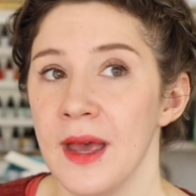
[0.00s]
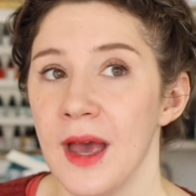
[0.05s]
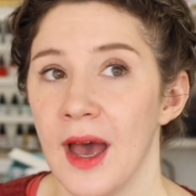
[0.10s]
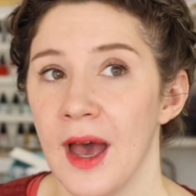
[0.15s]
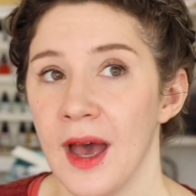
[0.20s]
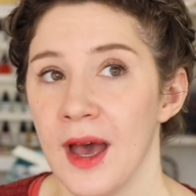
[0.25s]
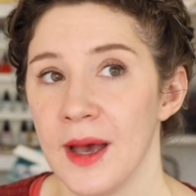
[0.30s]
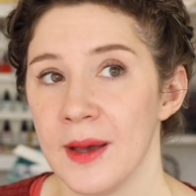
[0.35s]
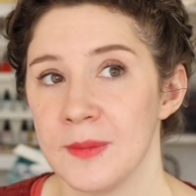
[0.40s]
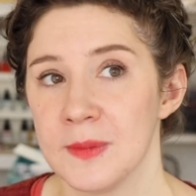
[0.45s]

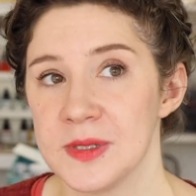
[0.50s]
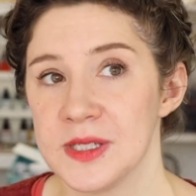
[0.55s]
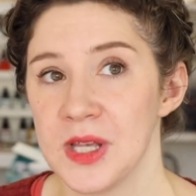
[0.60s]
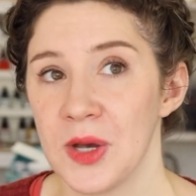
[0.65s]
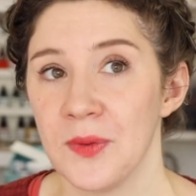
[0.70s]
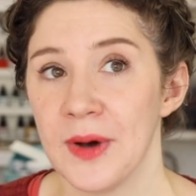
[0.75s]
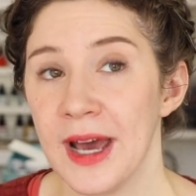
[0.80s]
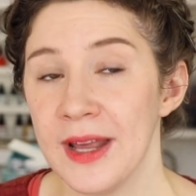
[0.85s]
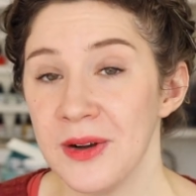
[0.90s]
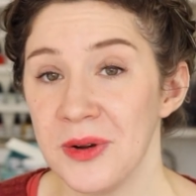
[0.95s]
Um,
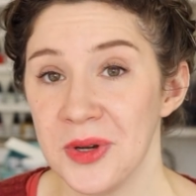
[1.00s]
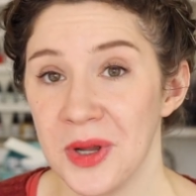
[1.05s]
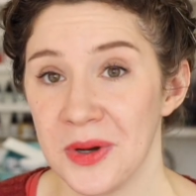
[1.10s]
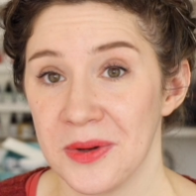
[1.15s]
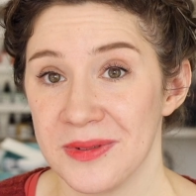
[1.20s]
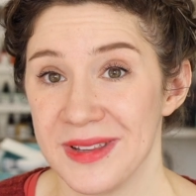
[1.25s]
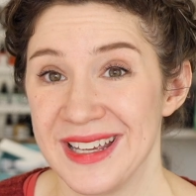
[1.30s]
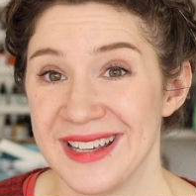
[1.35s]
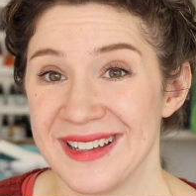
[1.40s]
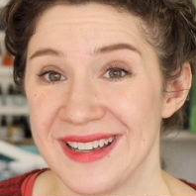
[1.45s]
so I don't
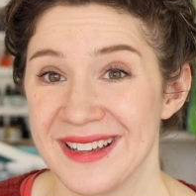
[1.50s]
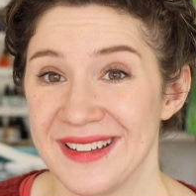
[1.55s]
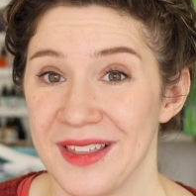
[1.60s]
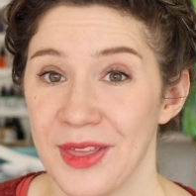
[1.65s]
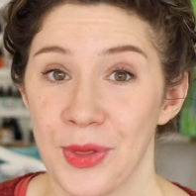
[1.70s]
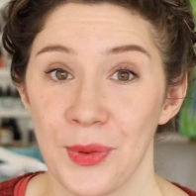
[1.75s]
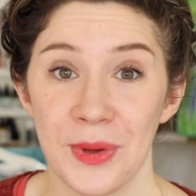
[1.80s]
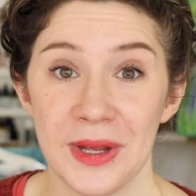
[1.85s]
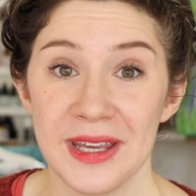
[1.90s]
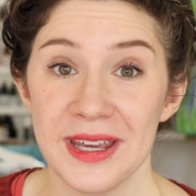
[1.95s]
know, like
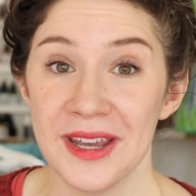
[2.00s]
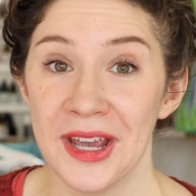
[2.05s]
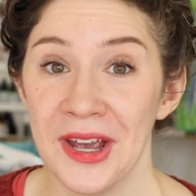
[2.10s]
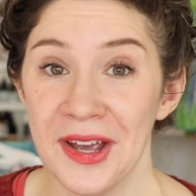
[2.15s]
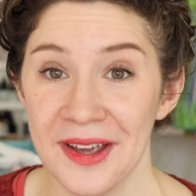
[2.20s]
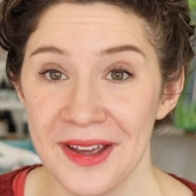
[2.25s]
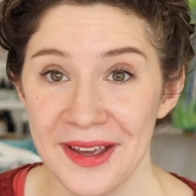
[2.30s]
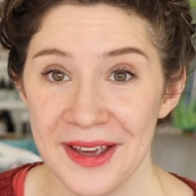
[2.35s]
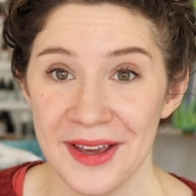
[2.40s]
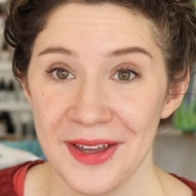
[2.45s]
three,
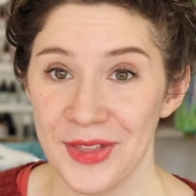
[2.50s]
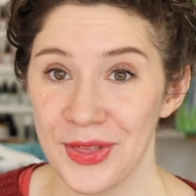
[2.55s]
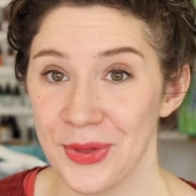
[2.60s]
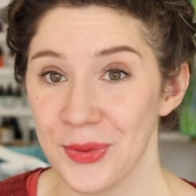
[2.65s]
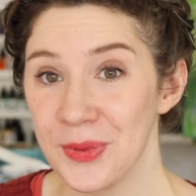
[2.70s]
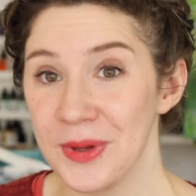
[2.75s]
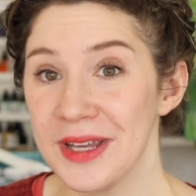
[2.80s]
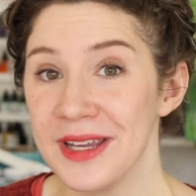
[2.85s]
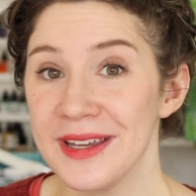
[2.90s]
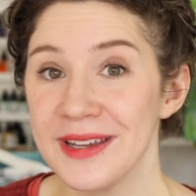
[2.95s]

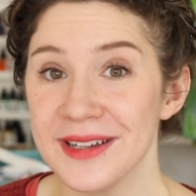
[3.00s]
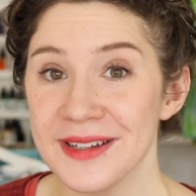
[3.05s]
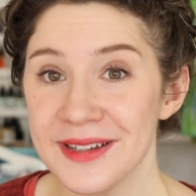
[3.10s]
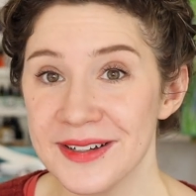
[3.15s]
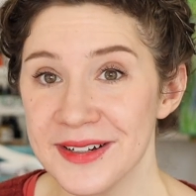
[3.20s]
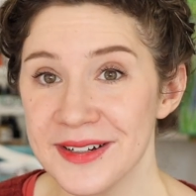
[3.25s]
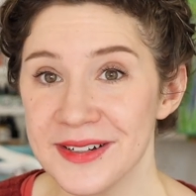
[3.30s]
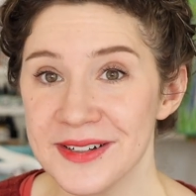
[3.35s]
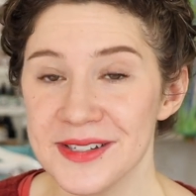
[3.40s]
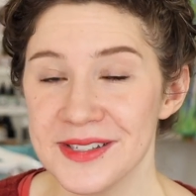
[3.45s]
three
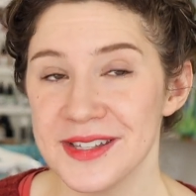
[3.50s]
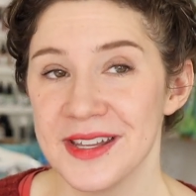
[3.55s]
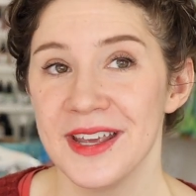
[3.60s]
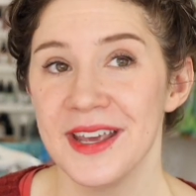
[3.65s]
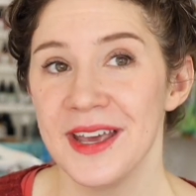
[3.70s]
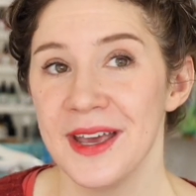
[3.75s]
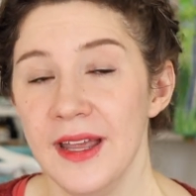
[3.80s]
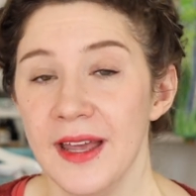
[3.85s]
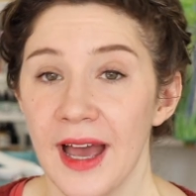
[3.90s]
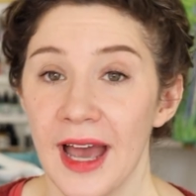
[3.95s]
years,
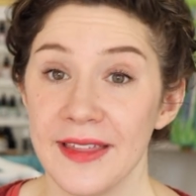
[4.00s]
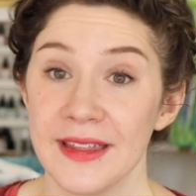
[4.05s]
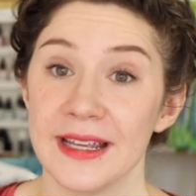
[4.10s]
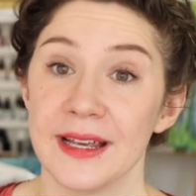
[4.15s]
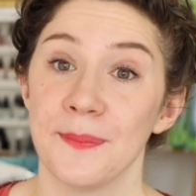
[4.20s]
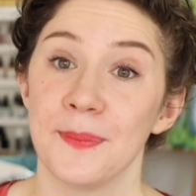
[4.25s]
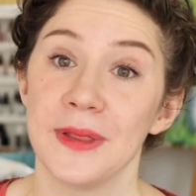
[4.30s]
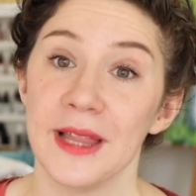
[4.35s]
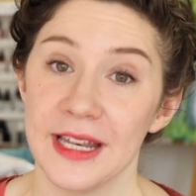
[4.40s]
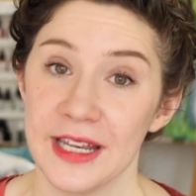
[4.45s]
I
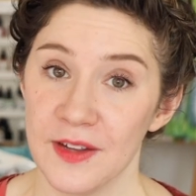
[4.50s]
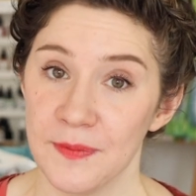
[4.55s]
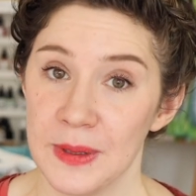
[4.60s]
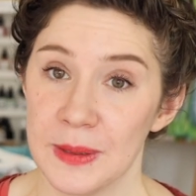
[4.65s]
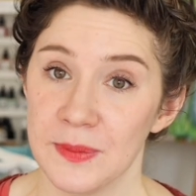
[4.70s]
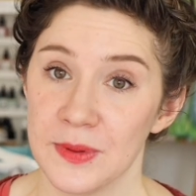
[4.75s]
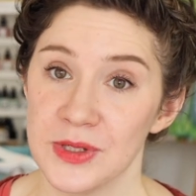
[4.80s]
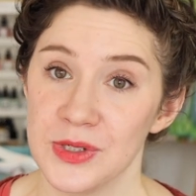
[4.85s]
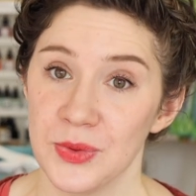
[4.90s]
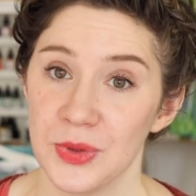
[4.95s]
think plenty of
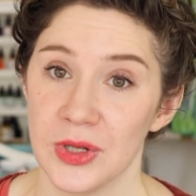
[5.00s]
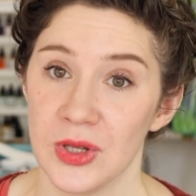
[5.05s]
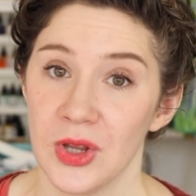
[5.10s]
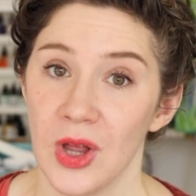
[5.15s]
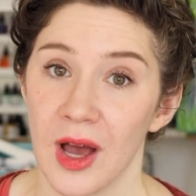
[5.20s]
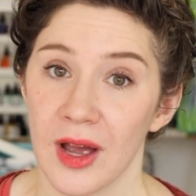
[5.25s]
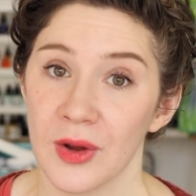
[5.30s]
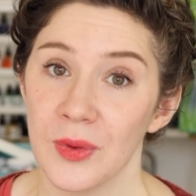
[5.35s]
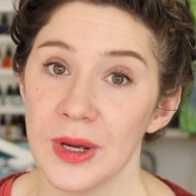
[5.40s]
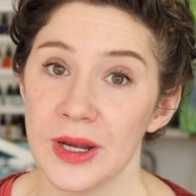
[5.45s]
people do it a
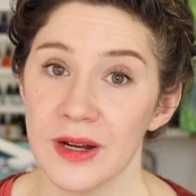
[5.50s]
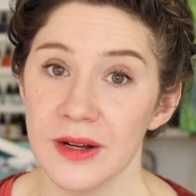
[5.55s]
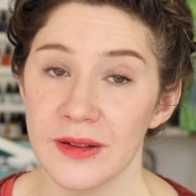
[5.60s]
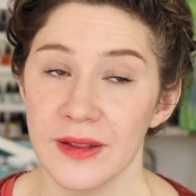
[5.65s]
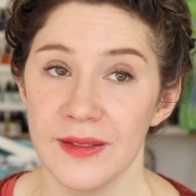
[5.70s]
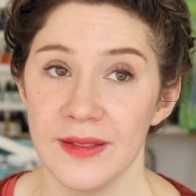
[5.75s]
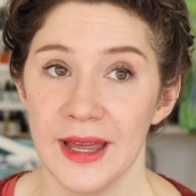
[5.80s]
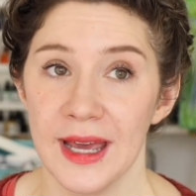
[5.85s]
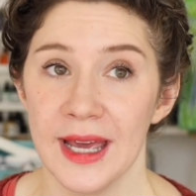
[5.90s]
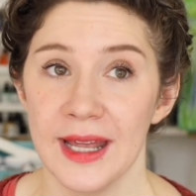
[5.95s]
lot quicker
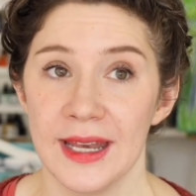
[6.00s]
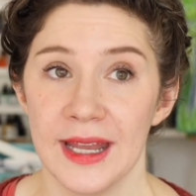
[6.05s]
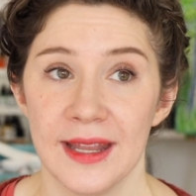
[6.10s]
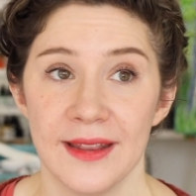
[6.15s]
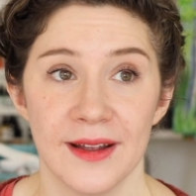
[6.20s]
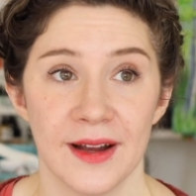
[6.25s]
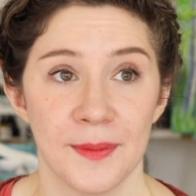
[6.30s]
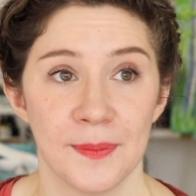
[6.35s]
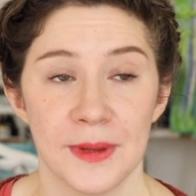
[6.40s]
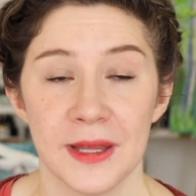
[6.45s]
than that,
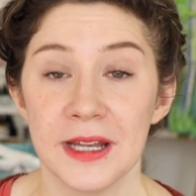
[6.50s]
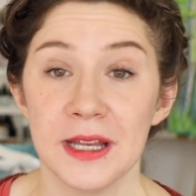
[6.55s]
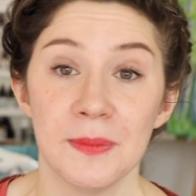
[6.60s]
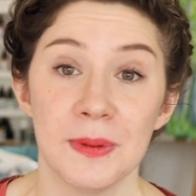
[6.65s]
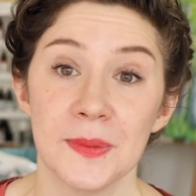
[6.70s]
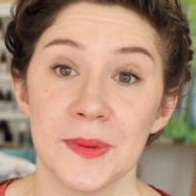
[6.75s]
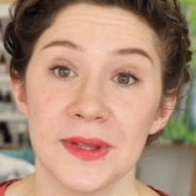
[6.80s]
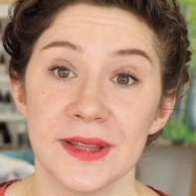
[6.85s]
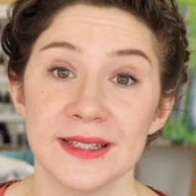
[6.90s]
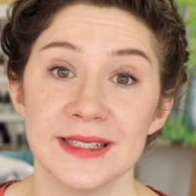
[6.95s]
and there are plenty of
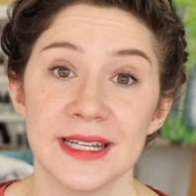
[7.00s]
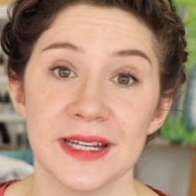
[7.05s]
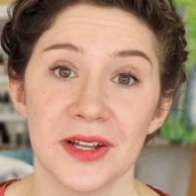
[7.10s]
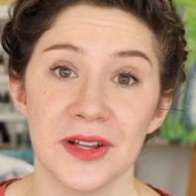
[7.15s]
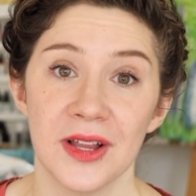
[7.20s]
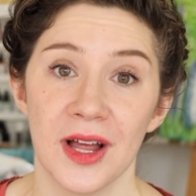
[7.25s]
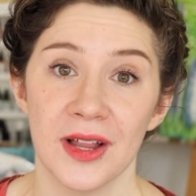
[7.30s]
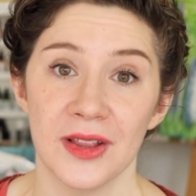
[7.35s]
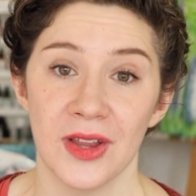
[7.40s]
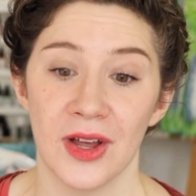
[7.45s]
people that take a
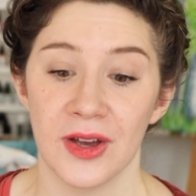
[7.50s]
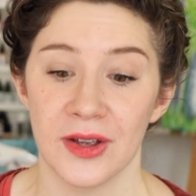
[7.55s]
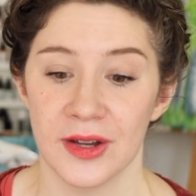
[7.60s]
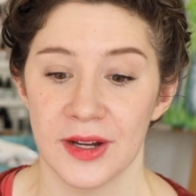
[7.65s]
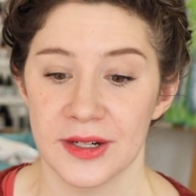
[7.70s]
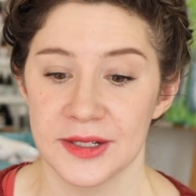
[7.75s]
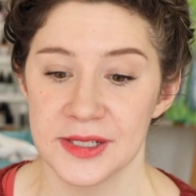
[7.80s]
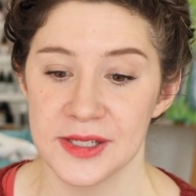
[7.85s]
lot longer.